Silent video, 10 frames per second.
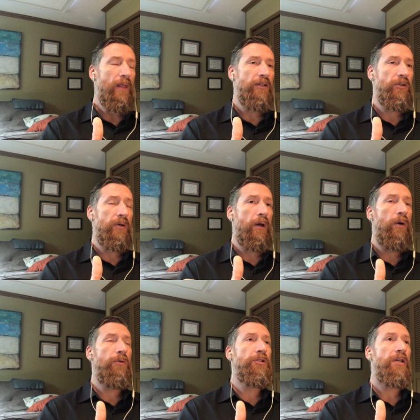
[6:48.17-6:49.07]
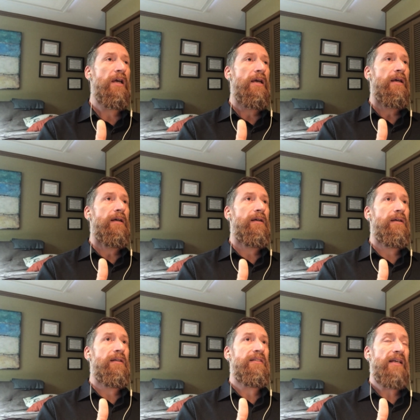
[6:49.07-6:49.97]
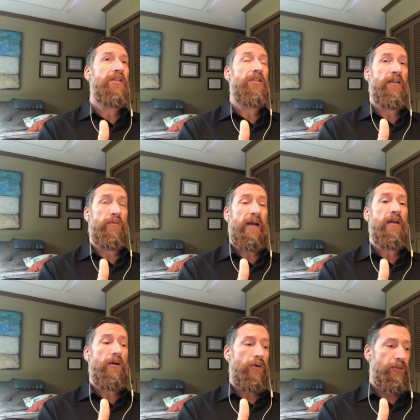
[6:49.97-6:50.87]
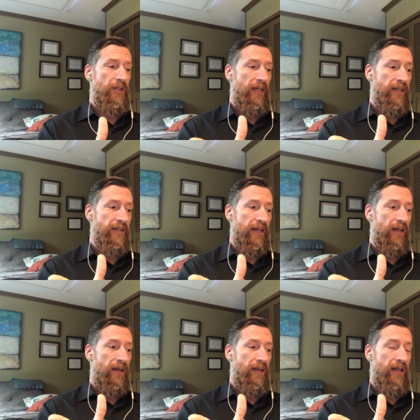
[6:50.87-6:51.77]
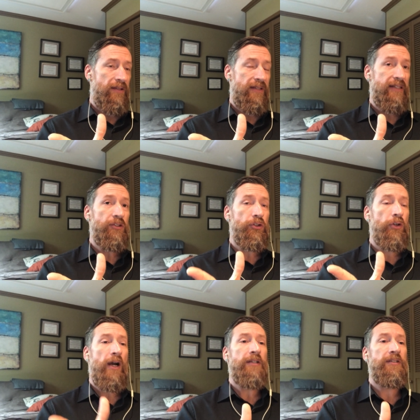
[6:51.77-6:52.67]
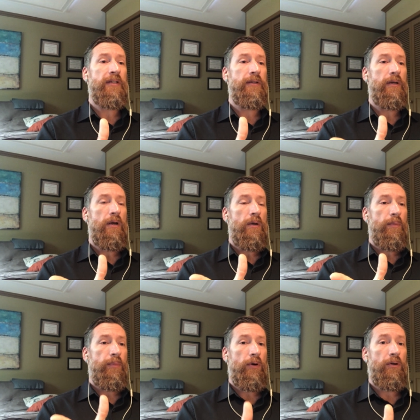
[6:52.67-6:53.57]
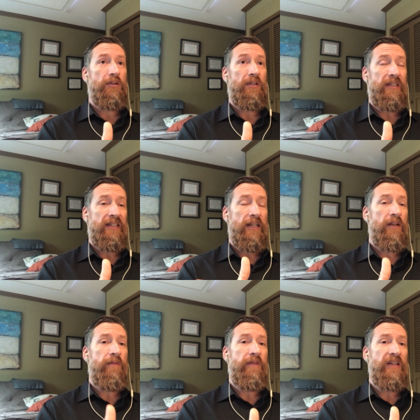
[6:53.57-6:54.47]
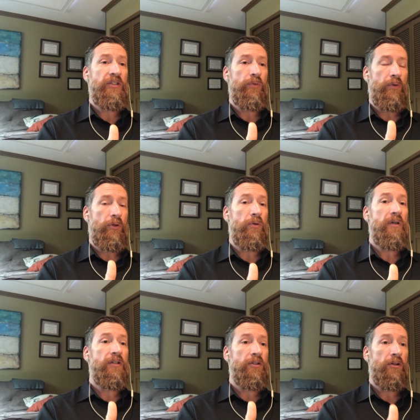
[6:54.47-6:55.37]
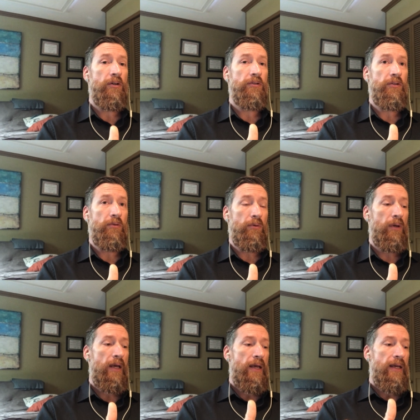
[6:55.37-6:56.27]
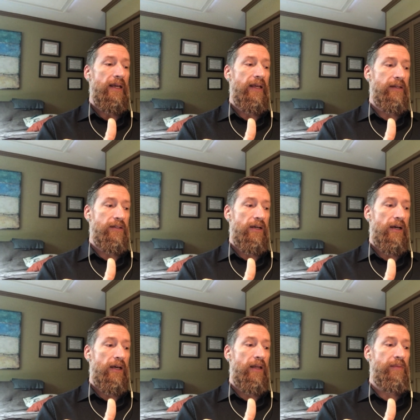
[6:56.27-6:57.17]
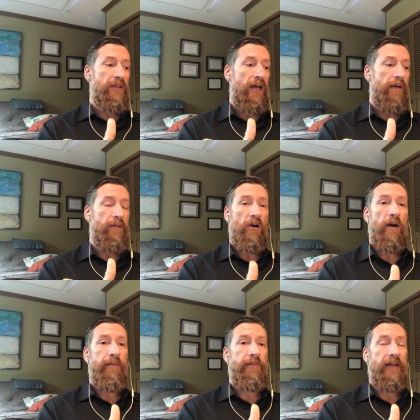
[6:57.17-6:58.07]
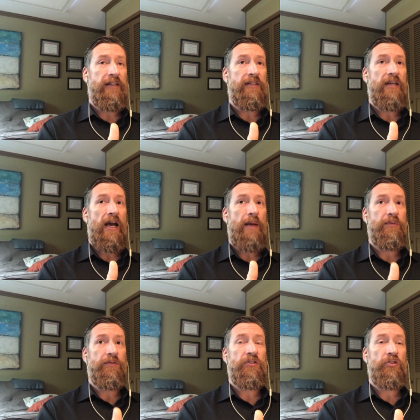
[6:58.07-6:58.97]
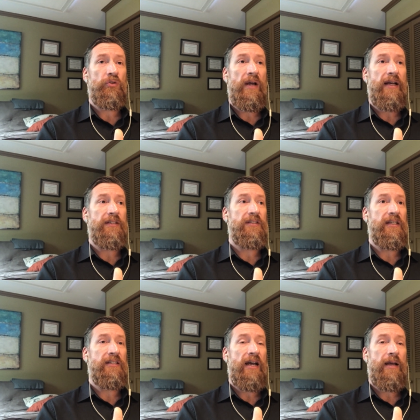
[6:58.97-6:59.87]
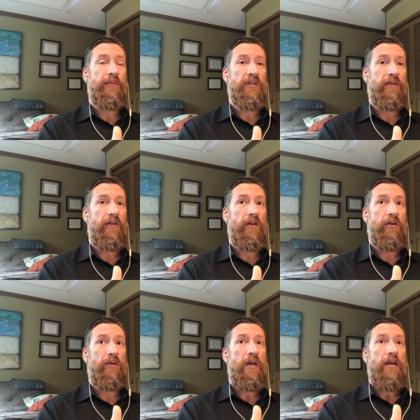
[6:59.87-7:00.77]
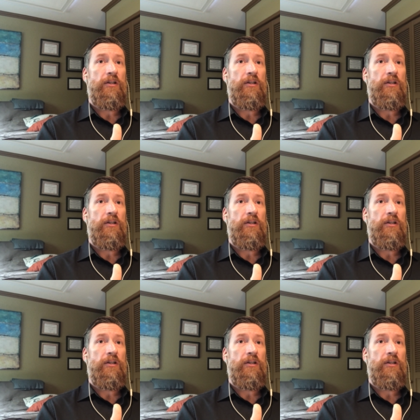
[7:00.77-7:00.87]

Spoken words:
So a coach, essentially the right coach is this trusted person, this individual you can turn to in times of conflict, in times of stress, in times of, you know,